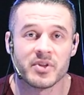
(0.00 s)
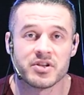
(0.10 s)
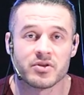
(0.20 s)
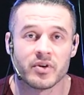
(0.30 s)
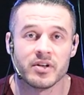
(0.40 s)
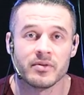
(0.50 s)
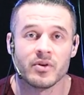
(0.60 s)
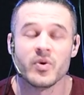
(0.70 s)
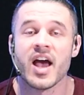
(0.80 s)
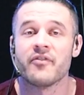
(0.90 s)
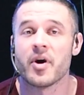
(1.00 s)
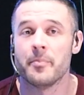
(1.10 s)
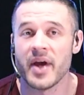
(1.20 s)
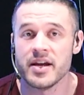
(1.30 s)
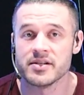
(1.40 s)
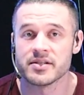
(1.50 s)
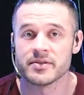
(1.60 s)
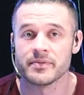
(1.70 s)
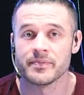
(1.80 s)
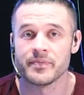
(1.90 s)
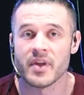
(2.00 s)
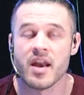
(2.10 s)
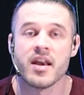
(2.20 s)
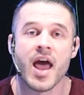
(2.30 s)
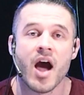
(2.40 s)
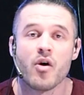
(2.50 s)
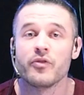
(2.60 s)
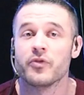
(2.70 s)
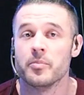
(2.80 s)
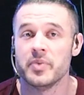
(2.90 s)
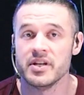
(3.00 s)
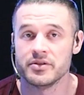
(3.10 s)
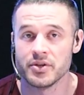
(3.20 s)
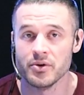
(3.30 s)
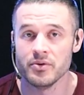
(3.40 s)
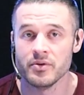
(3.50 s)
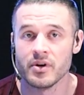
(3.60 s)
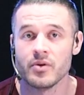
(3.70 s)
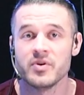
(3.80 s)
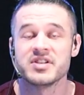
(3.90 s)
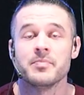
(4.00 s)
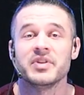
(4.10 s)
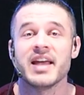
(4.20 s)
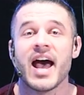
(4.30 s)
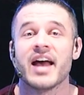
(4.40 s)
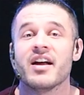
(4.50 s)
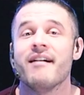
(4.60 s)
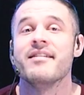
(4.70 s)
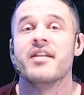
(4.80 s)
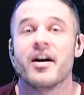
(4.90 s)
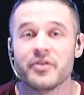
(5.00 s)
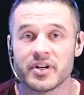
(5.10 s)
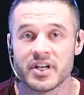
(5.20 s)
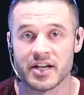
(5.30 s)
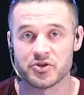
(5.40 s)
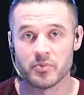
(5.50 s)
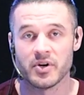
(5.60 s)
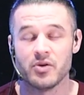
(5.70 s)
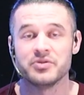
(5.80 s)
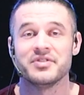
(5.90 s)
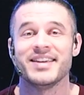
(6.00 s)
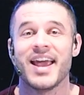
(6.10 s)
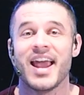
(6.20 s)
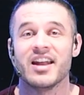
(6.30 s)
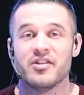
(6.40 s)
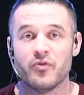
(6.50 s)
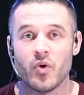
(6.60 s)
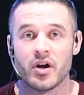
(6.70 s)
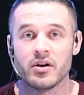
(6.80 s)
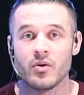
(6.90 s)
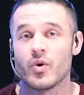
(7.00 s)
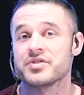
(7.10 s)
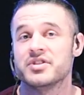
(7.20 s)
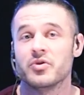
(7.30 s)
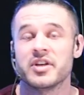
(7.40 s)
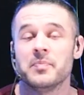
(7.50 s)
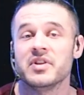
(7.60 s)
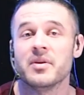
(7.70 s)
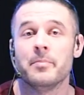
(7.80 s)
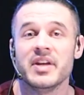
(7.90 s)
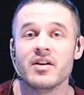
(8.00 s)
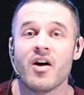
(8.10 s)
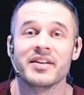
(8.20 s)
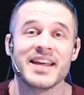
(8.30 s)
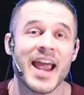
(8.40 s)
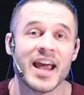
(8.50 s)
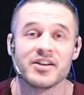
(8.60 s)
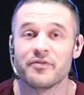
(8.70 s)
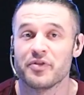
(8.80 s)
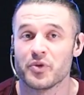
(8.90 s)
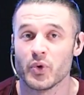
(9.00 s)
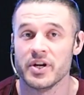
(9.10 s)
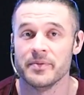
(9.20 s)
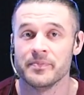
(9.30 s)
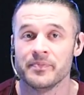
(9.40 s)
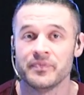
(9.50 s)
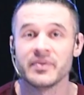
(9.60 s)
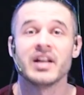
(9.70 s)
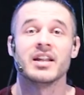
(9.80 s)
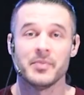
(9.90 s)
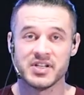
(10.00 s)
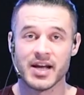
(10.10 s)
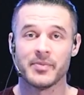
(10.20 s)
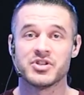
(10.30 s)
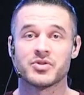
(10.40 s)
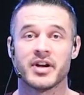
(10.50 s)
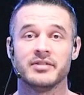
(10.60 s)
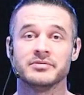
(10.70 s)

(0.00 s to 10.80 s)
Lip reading: of the screen, we have our bass. Now, for beat 2, we simply add another kick drum note to the and of 1 while still keeping the beat on the and of 3. Let me demonstrate.